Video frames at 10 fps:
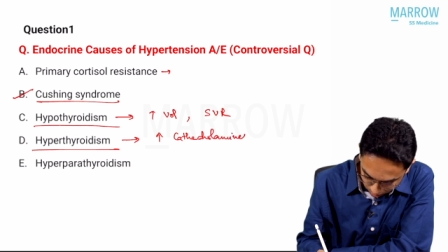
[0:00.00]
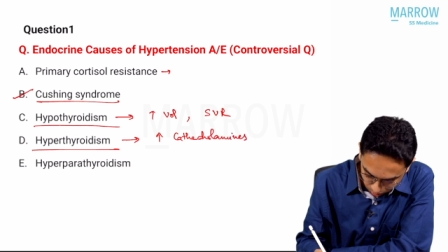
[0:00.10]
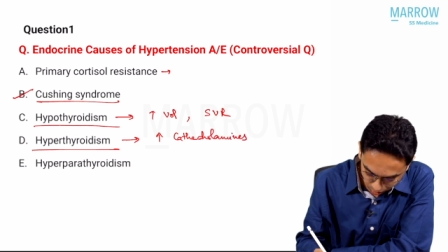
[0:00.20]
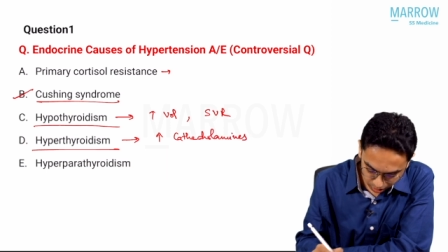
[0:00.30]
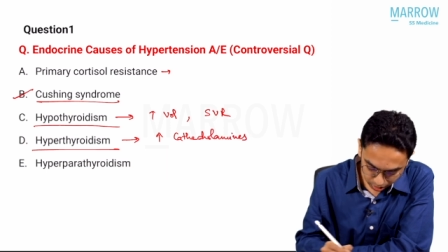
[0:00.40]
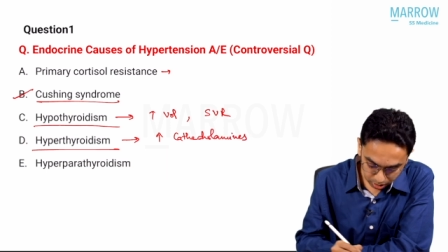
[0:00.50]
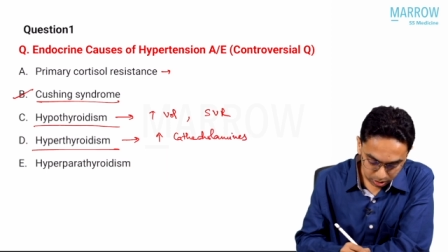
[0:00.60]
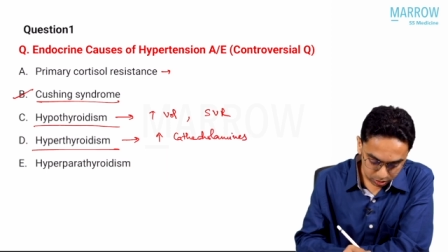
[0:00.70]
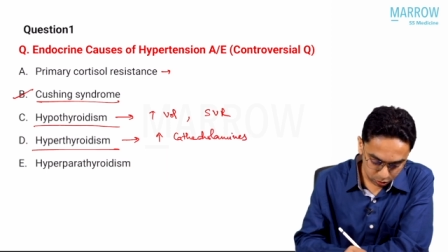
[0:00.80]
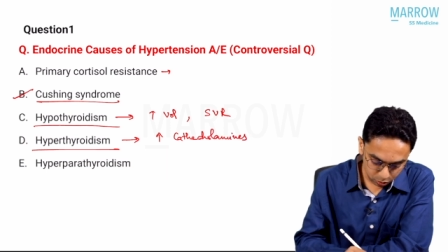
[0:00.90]
Okay,
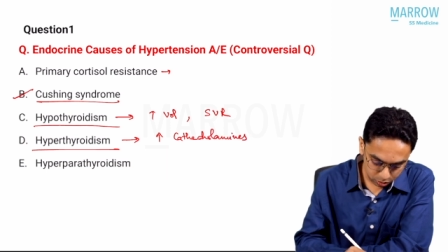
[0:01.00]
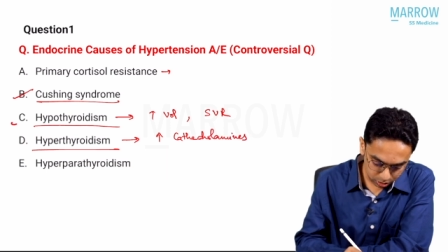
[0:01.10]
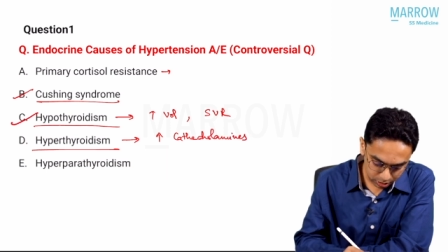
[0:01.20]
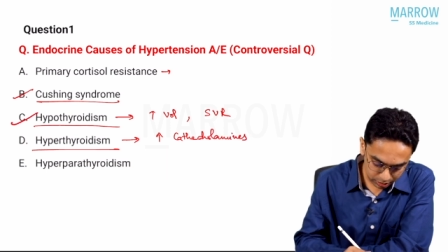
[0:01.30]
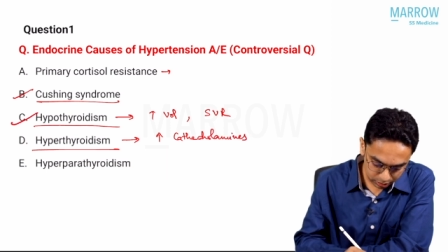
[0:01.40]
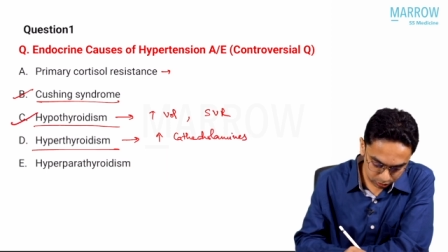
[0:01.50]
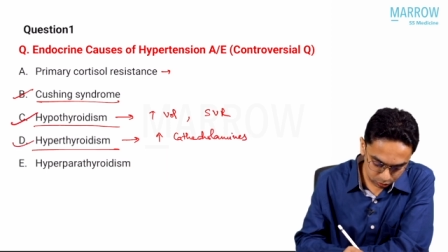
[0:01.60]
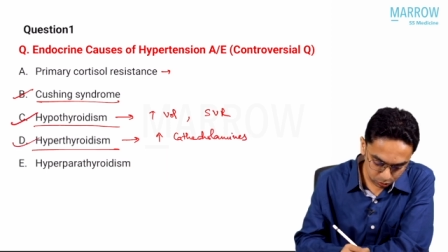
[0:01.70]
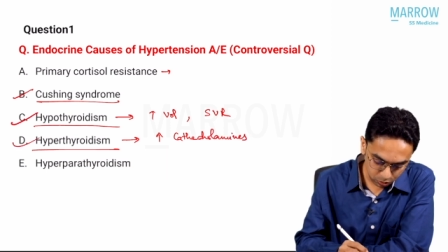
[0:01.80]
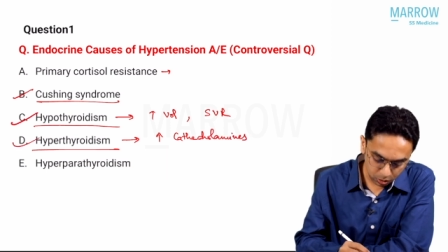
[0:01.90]
so these
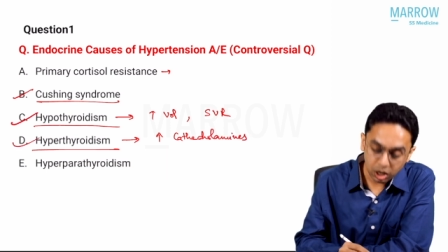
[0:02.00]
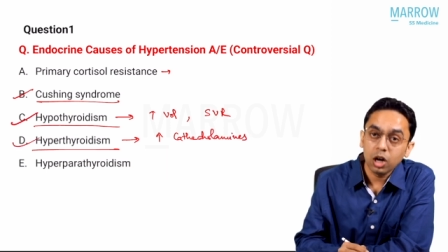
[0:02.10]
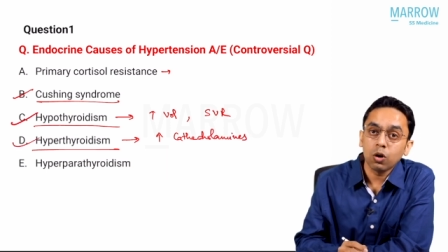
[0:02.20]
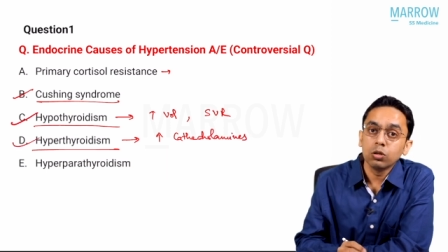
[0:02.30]
two are